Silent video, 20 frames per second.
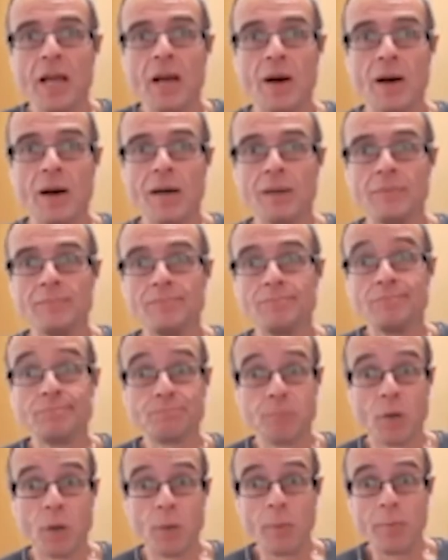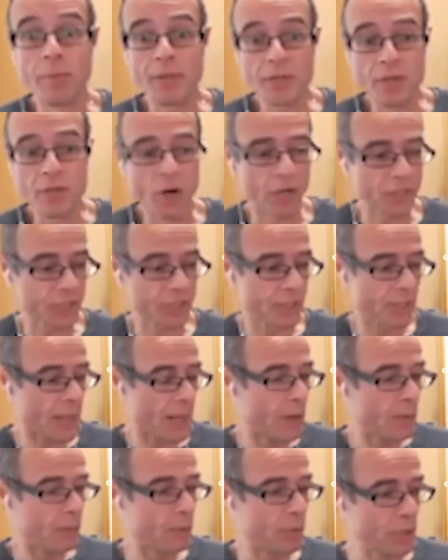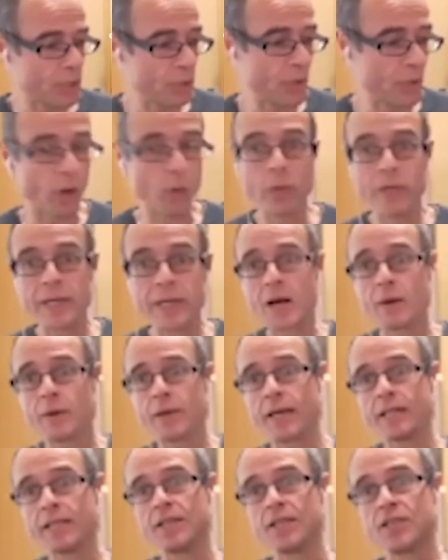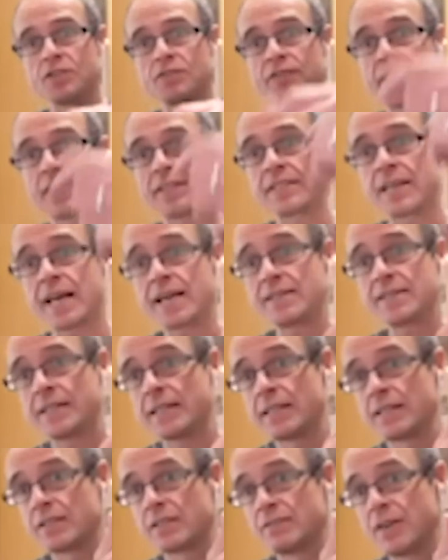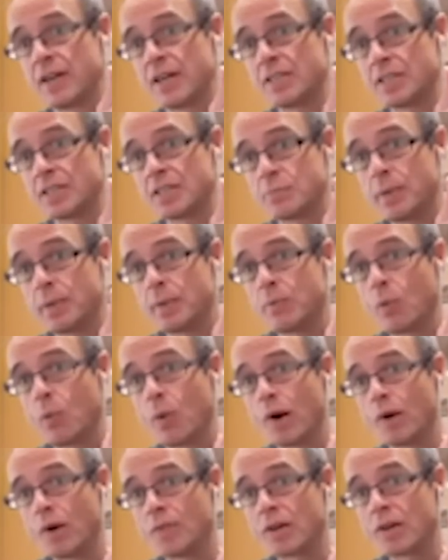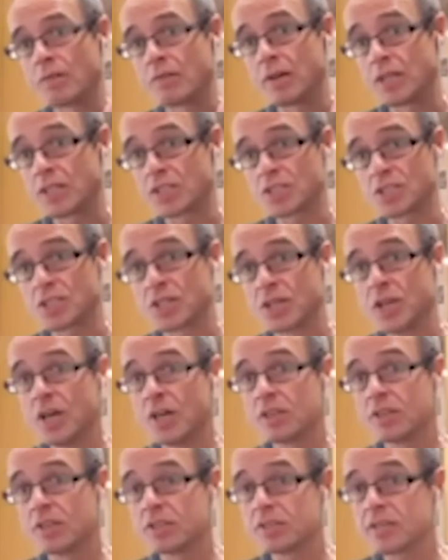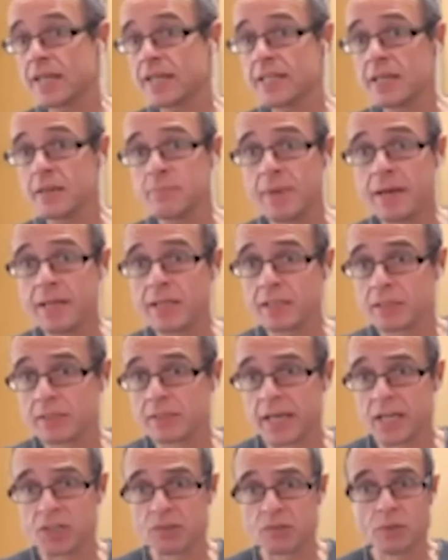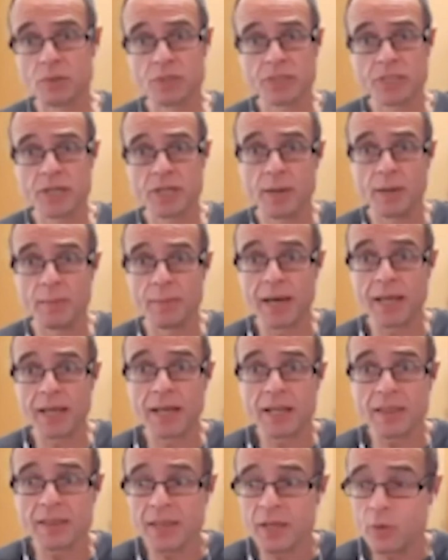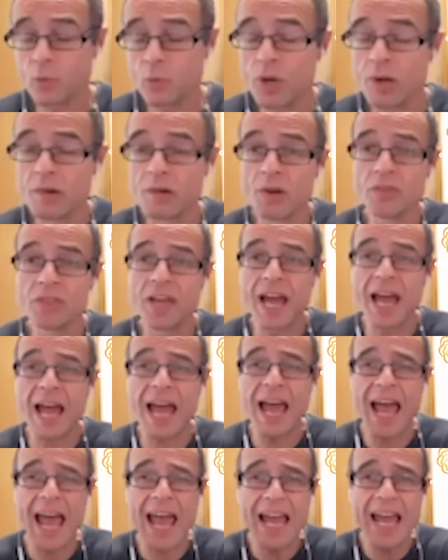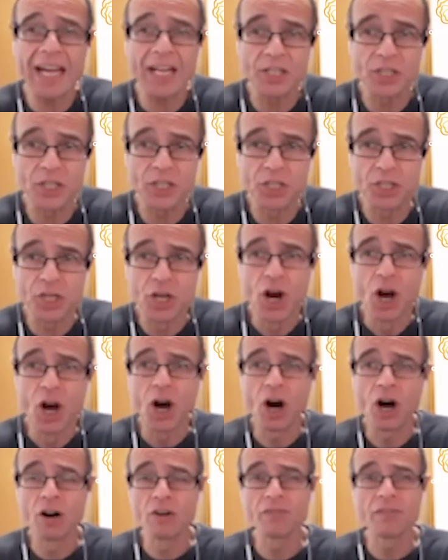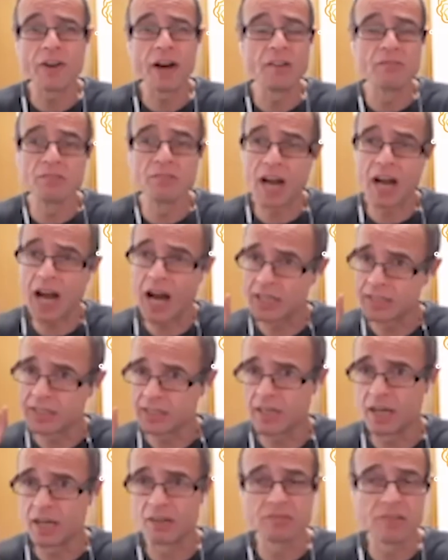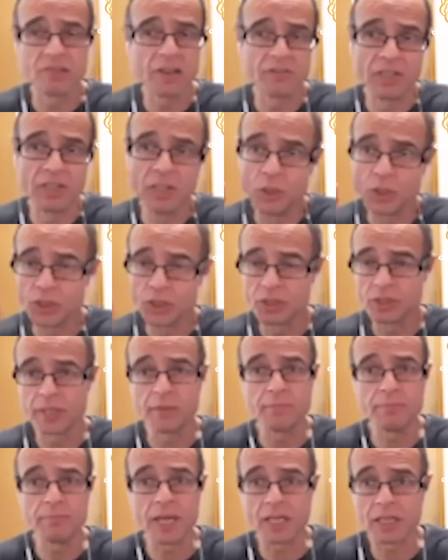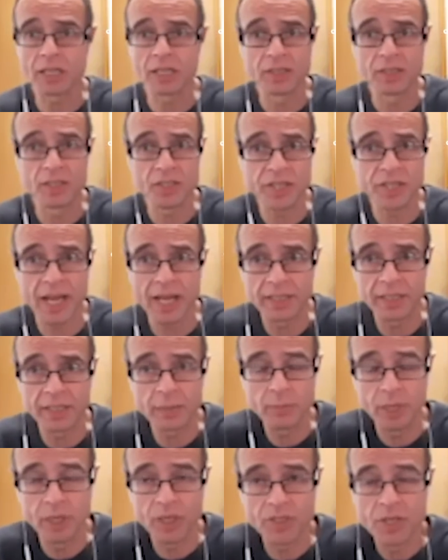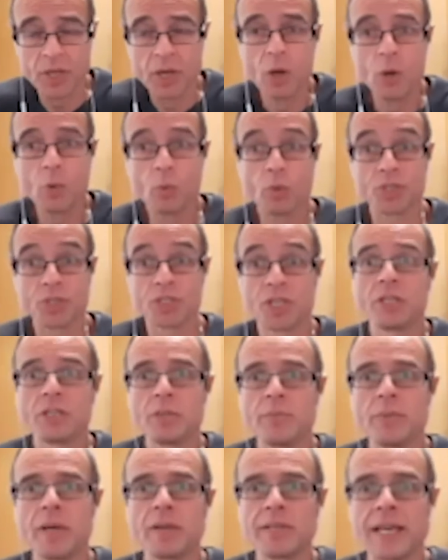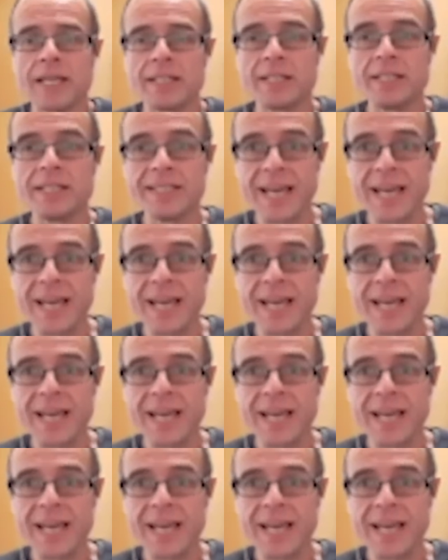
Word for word: Um, yeah. Probably not. But you know, we're now yeah. getting these fantastic little devices people wear on their wrists. They're taking medical data all the time, and I think we're on the edge of an utter revolution in medical understanding because we'll suddenly be able to get yeah.